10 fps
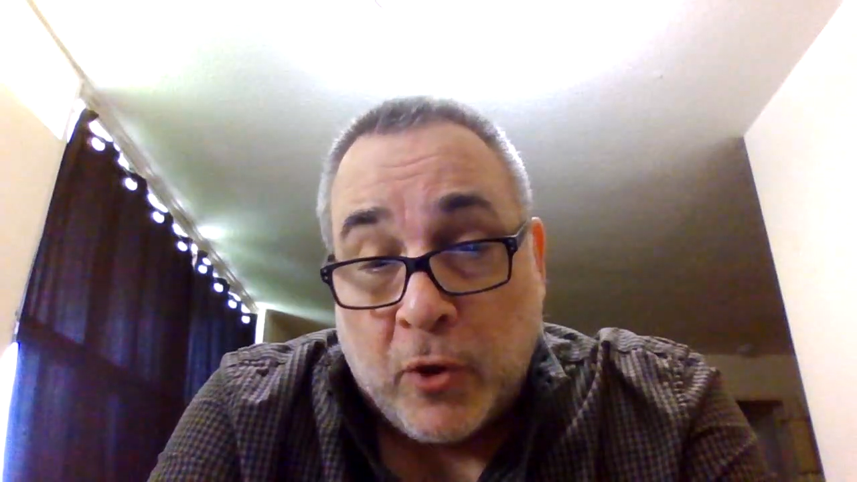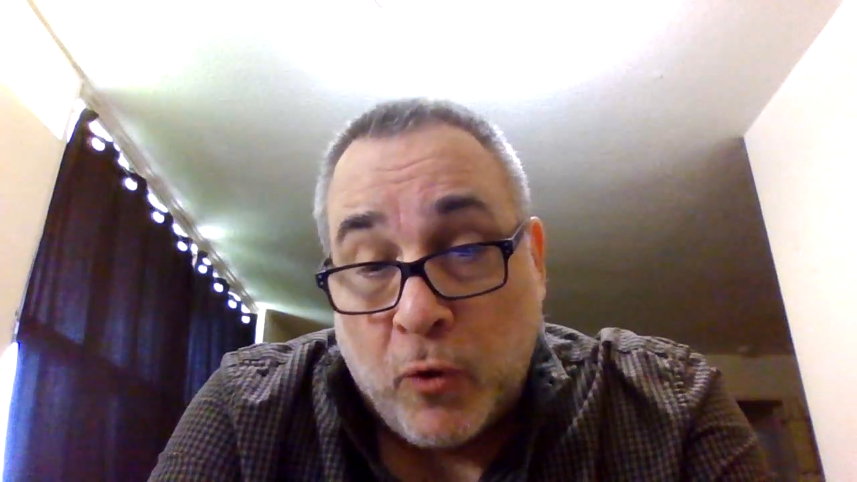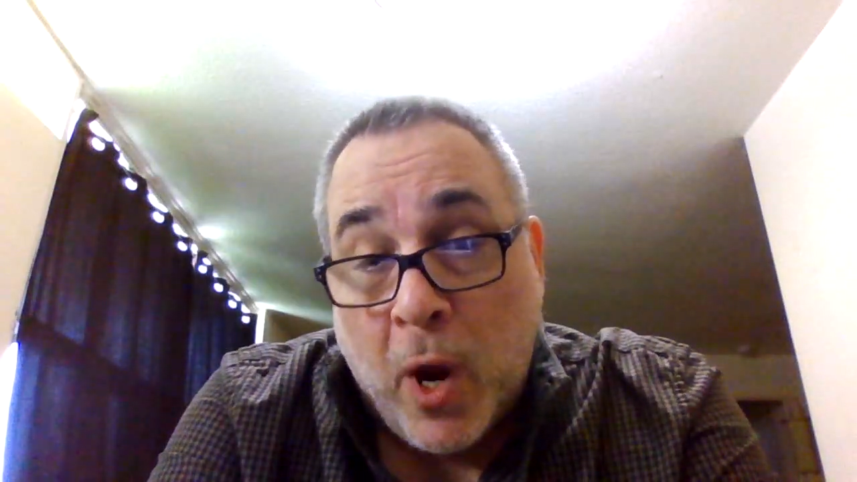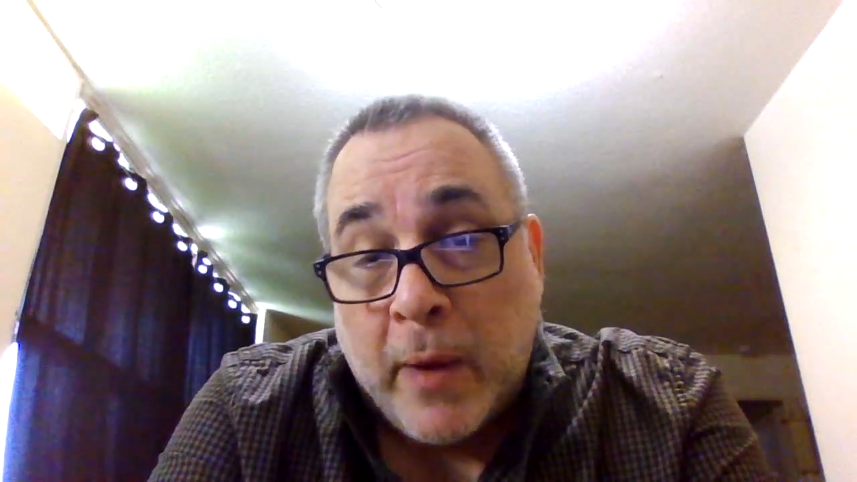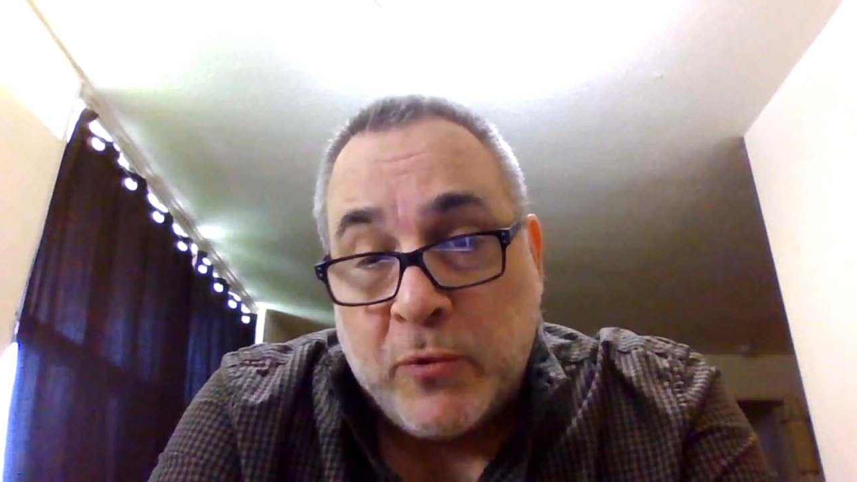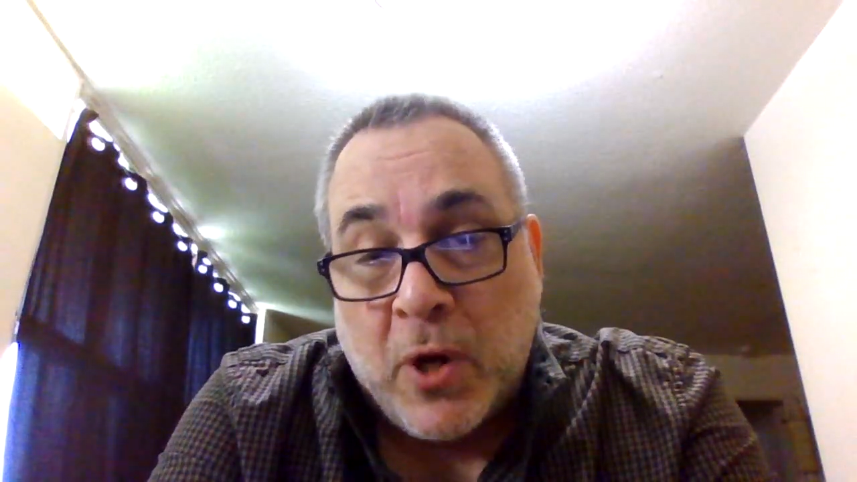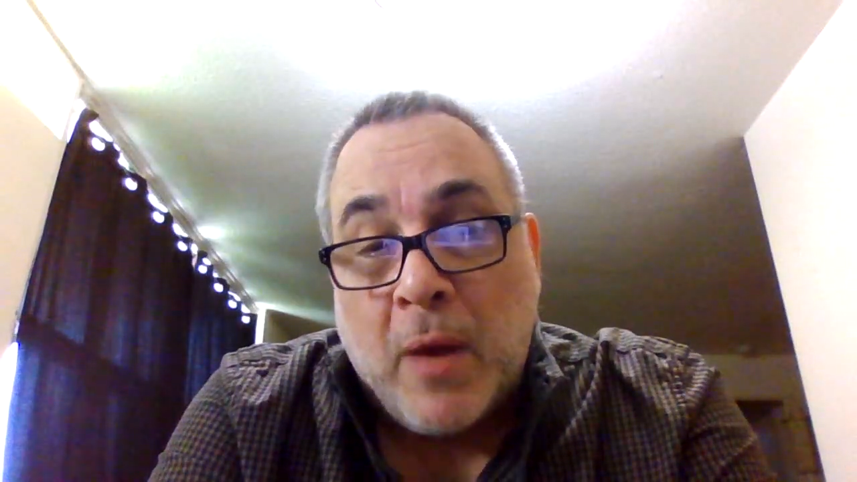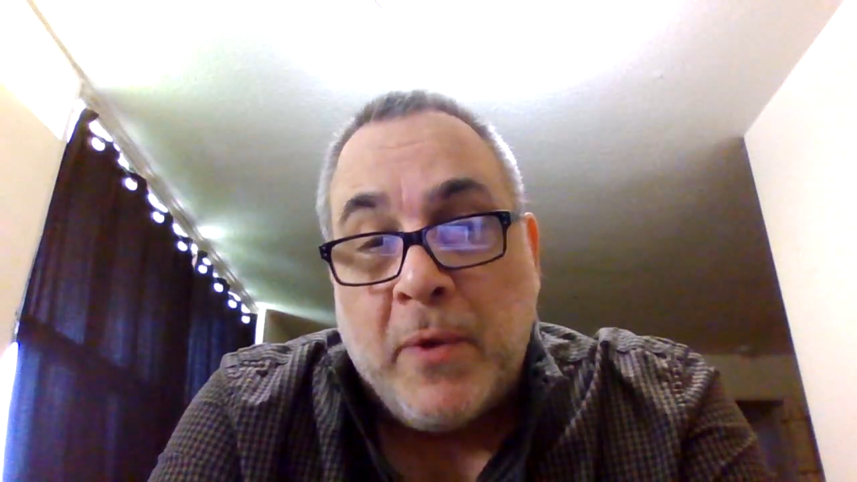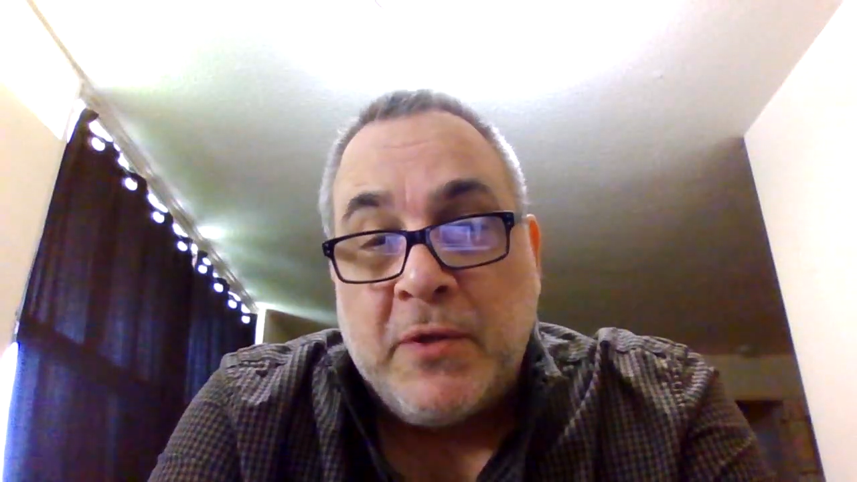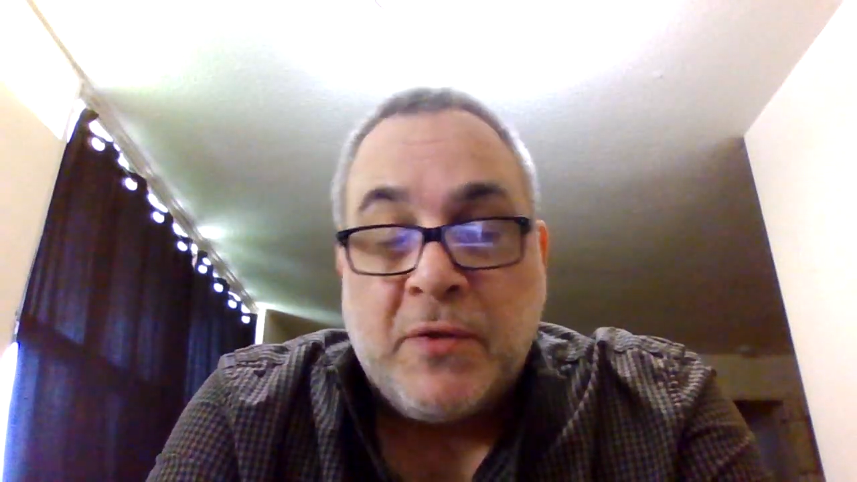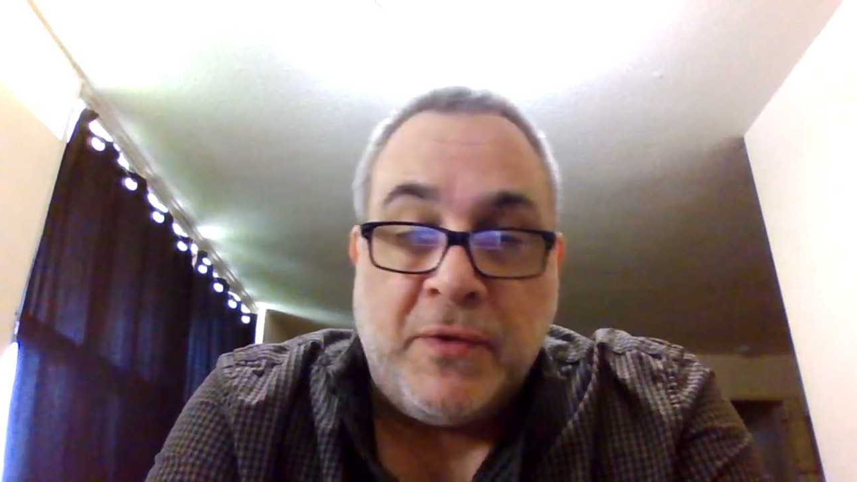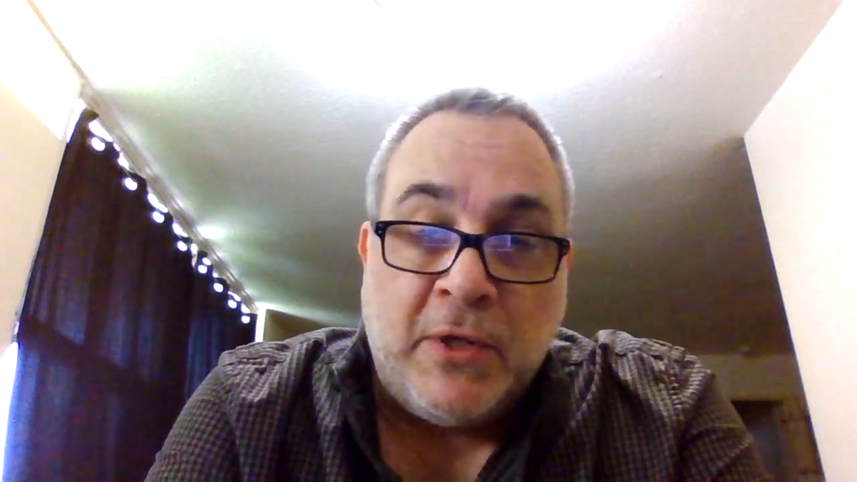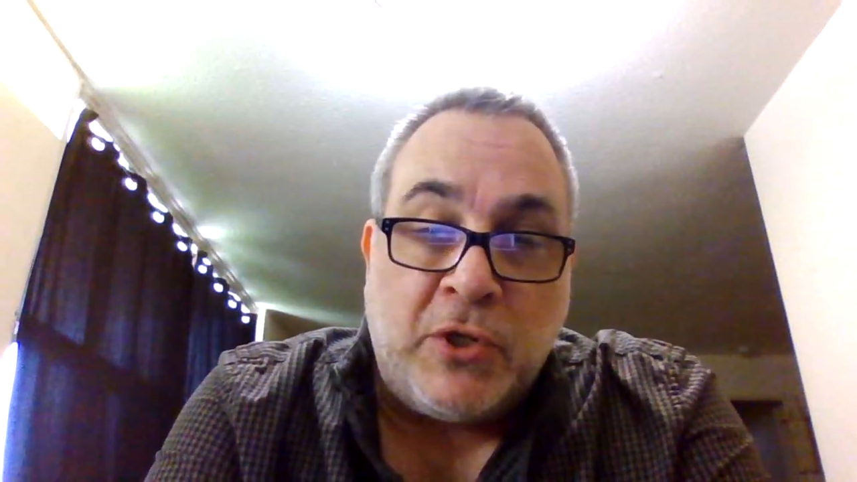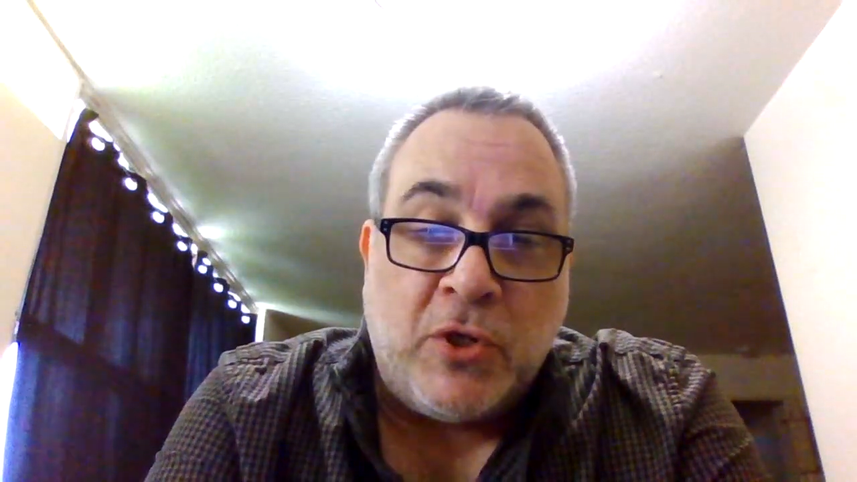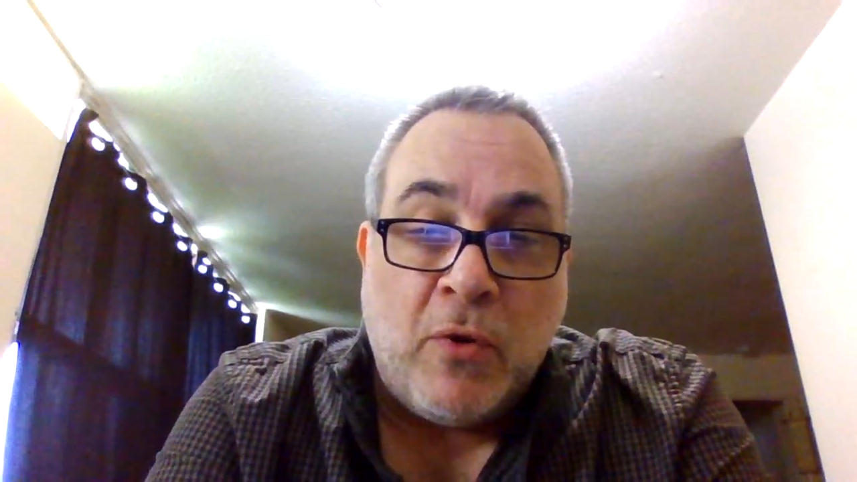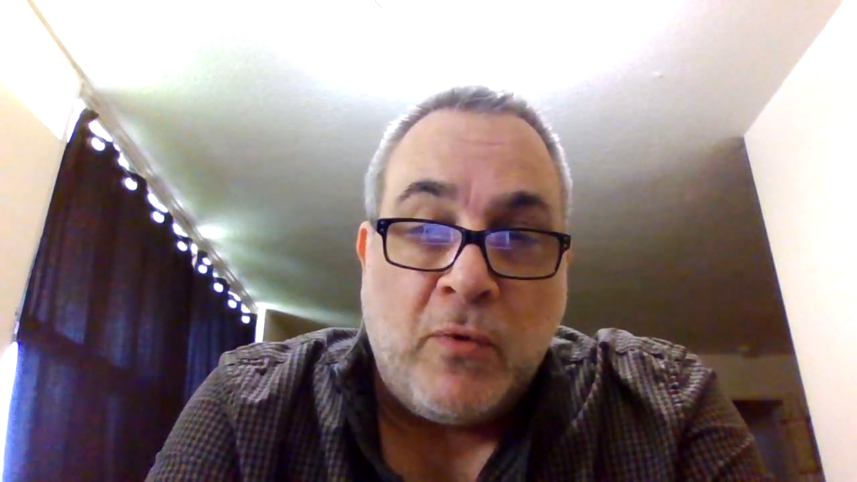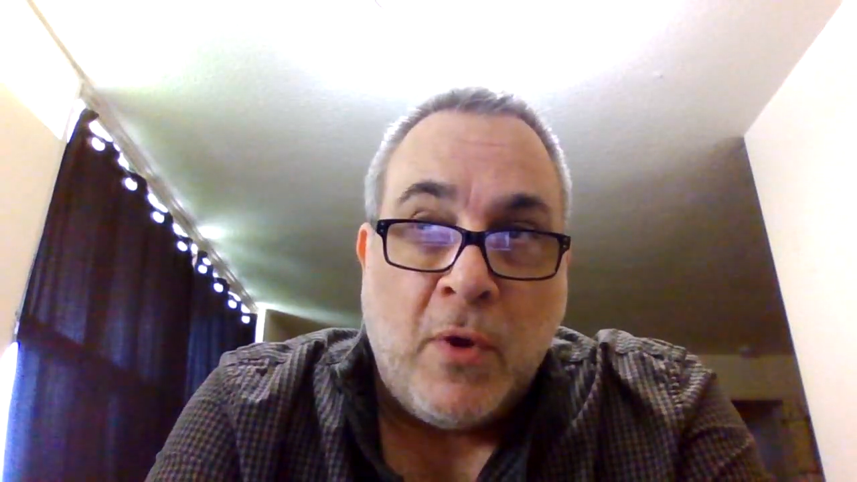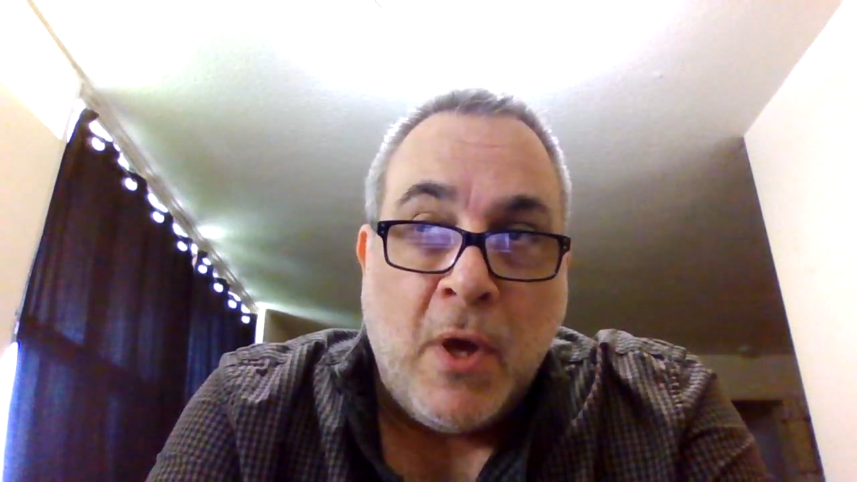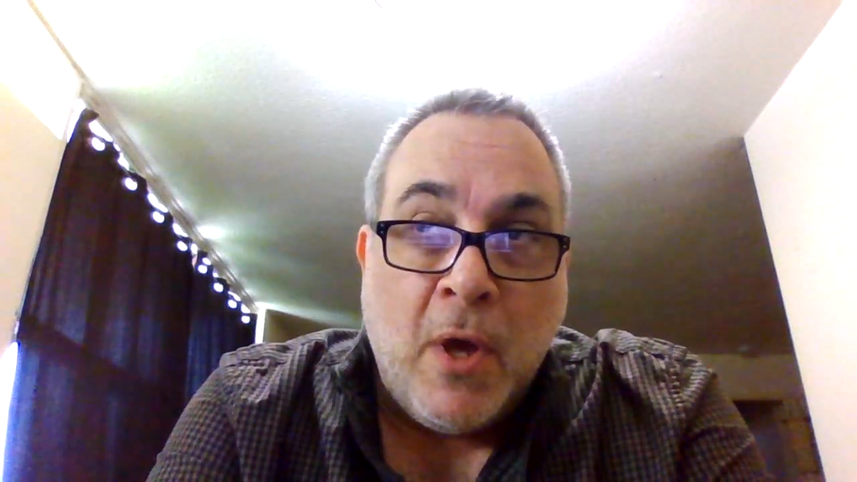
crime dramas, this show